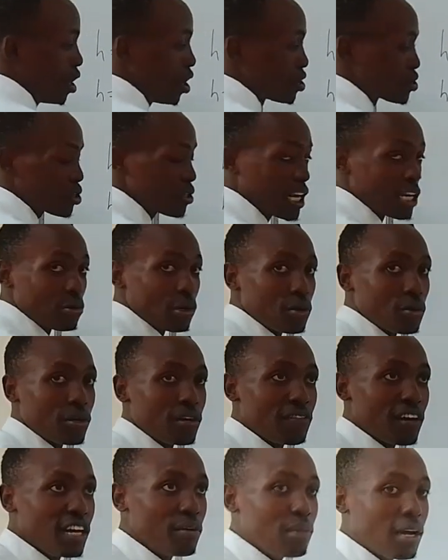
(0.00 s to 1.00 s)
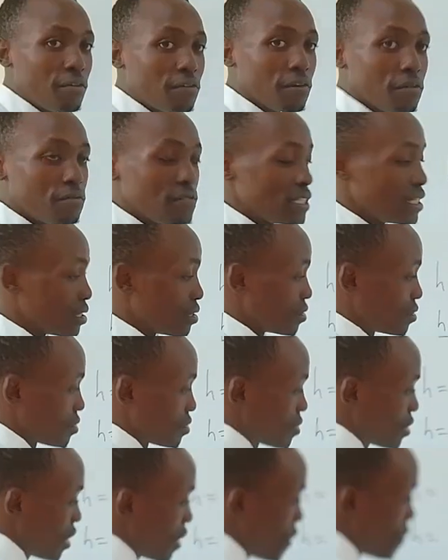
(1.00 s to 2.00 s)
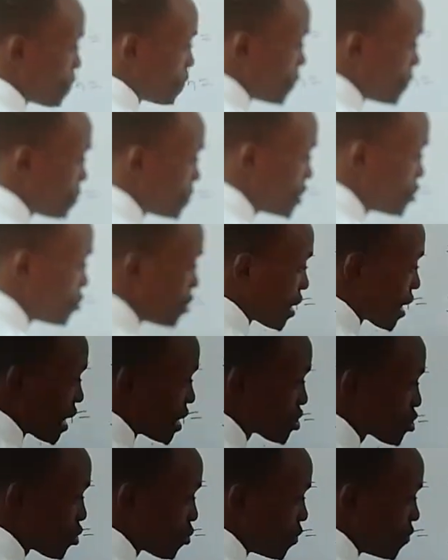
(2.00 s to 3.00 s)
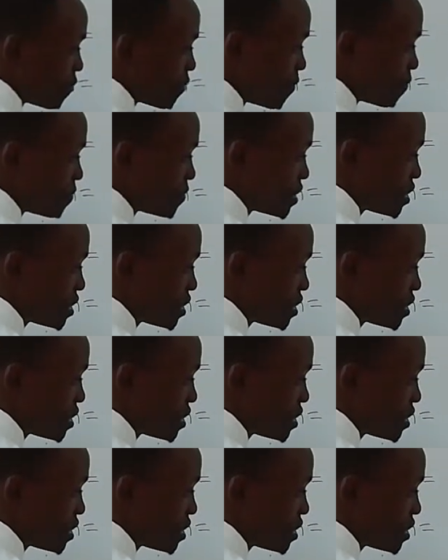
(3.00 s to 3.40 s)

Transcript: So that when you divide by 15, 15 will cancel with